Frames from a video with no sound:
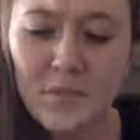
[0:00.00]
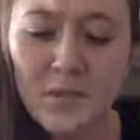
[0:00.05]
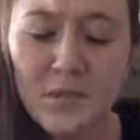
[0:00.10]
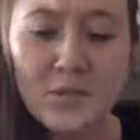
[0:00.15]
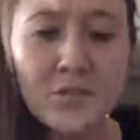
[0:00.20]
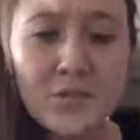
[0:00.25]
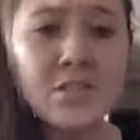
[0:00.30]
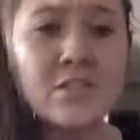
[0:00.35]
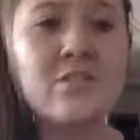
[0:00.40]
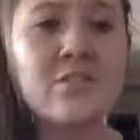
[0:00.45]

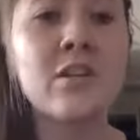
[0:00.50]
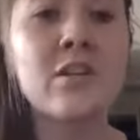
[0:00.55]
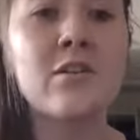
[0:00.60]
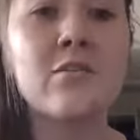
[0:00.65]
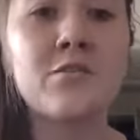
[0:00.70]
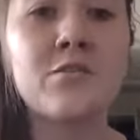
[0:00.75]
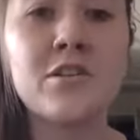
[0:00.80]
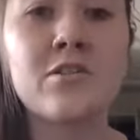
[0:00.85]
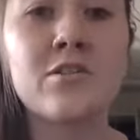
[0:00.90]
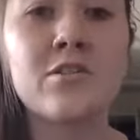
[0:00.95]
she's
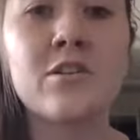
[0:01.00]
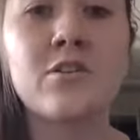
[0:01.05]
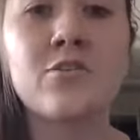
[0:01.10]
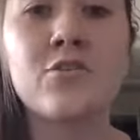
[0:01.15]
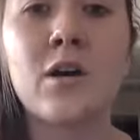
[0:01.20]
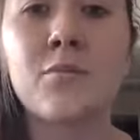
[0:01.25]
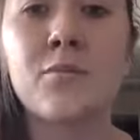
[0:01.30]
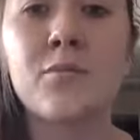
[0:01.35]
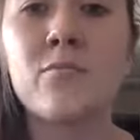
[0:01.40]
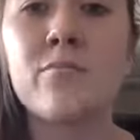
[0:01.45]
gonna
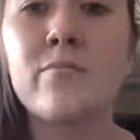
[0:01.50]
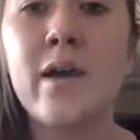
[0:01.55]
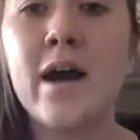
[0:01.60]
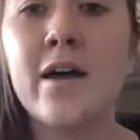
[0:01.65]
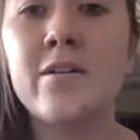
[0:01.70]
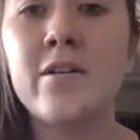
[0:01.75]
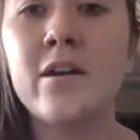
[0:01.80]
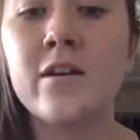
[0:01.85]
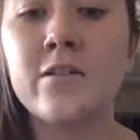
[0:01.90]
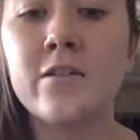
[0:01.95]
drop some
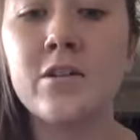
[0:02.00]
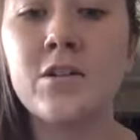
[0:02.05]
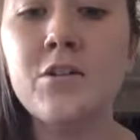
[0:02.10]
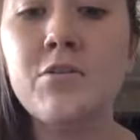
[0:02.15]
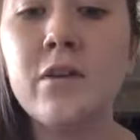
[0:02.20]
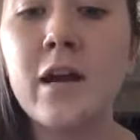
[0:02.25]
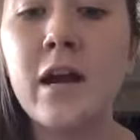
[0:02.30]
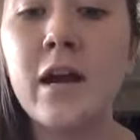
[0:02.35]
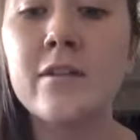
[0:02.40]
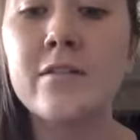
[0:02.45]
mad nugs on
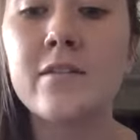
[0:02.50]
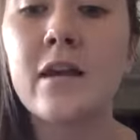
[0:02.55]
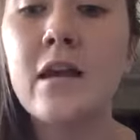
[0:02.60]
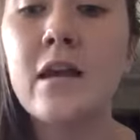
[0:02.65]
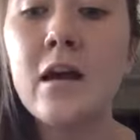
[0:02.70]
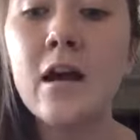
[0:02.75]
you guys,